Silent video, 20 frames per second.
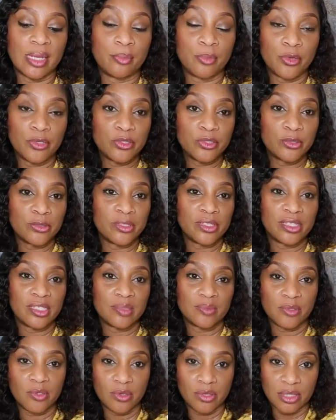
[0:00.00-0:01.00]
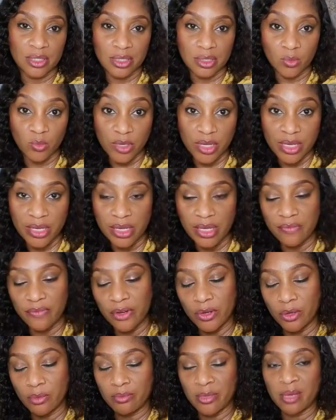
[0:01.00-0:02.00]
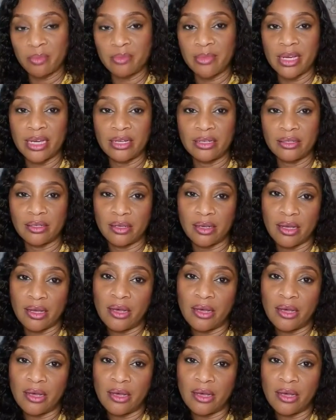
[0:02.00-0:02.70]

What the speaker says: I must do this because it's weighing heavily on my mind.